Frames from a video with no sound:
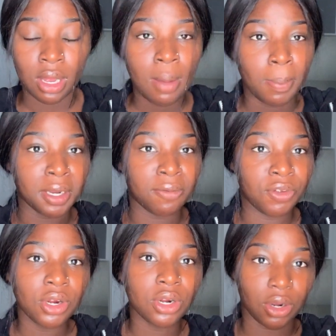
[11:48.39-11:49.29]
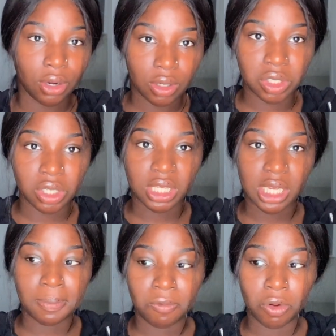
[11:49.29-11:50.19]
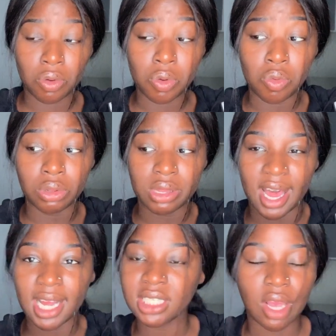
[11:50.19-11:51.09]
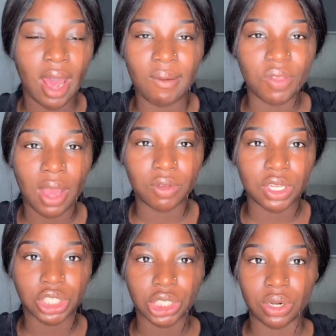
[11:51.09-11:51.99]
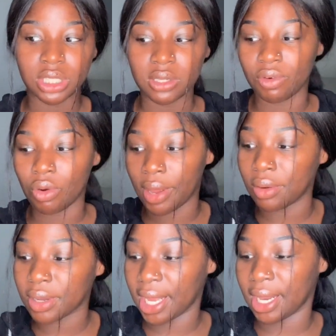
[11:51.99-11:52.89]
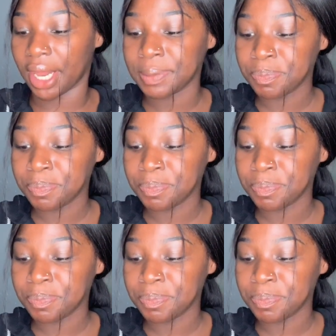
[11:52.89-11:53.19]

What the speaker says: But if you're a girl and you're the type of girl who likes to have that reassurance of knowing, okay, like,